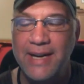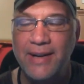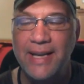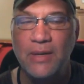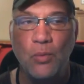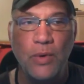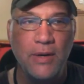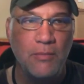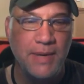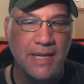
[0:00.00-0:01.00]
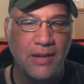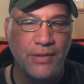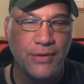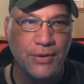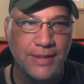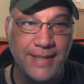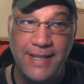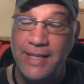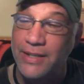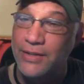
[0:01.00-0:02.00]
out, and it will be a
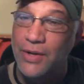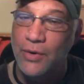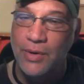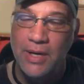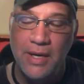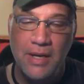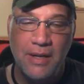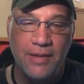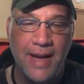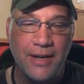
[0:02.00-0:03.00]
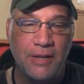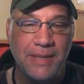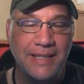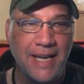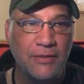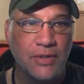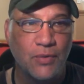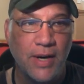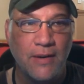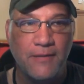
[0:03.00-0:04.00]
thirteen. So that could have been dangerous
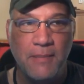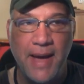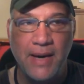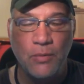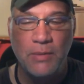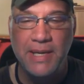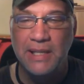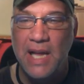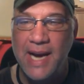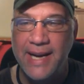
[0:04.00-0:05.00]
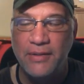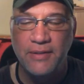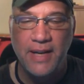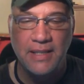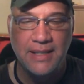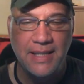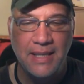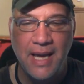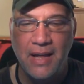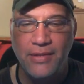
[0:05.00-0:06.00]
right off the bat. It will be a line out to
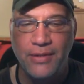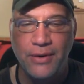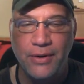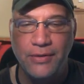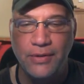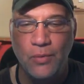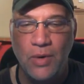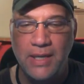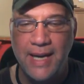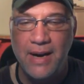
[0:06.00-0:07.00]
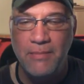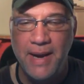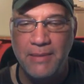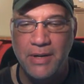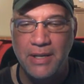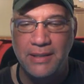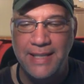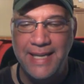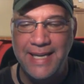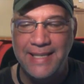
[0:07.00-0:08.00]
Valentin at third. So one down. Manny
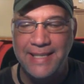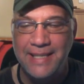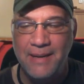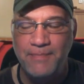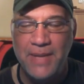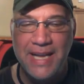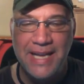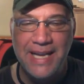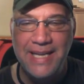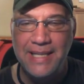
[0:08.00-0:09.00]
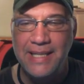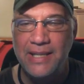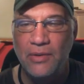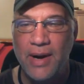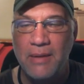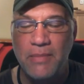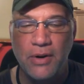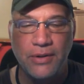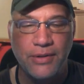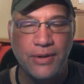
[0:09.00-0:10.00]
Martinez is up. He's going to hit a ground
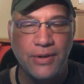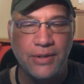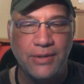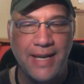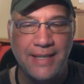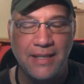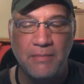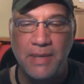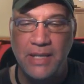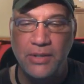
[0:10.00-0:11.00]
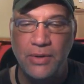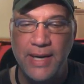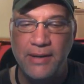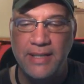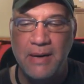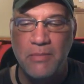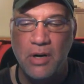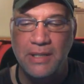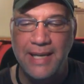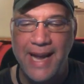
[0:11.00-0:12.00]
ball to third. So that's going to be two down, and now
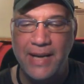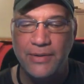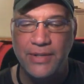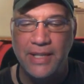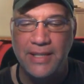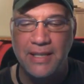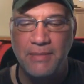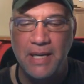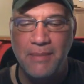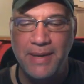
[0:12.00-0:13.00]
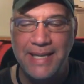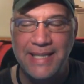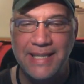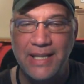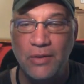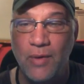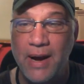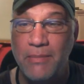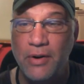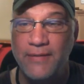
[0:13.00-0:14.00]
Marlon Anderson is going to be up, and he's going to hit a
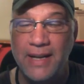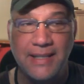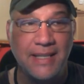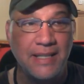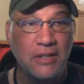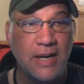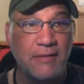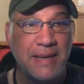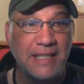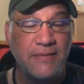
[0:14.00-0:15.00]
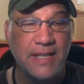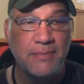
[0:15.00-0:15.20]
ground ball to Valentin, and he's going to have to make a defensive